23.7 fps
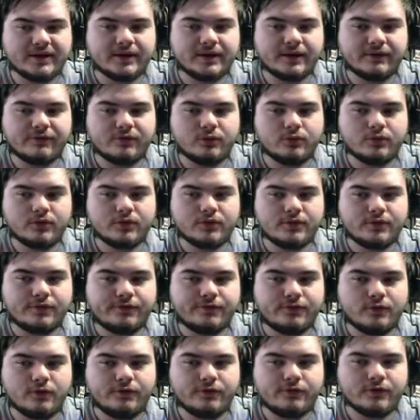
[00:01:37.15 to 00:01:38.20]
Now, if you want to do the
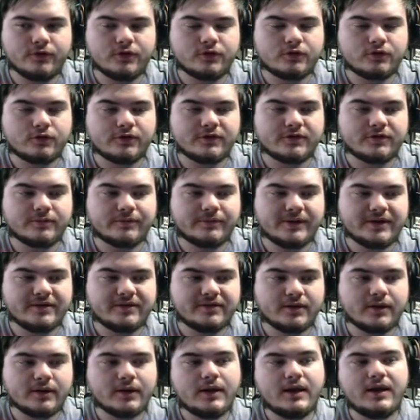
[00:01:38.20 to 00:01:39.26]
fourth one crew, that's
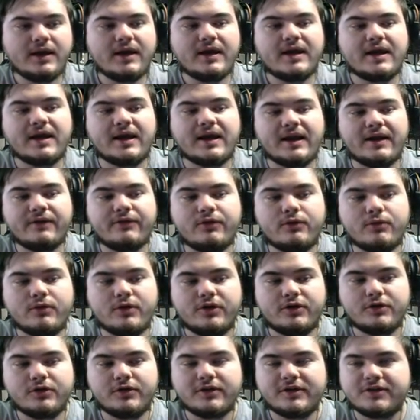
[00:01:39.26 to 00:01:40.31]
amazing. And if you want
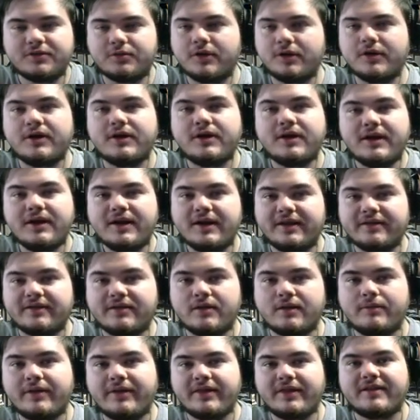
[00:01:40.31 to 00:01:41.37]
to do this one, it's
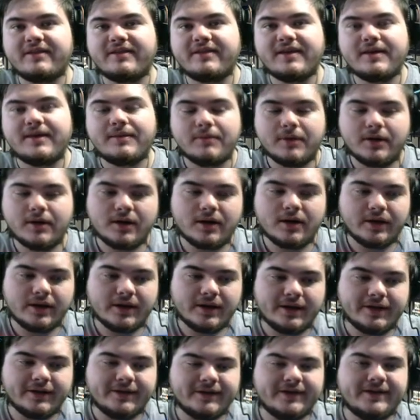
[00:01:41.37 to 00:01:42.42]
going to make the team
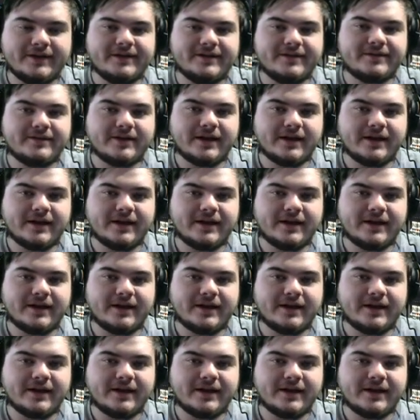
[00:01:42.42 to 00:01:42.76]
elite.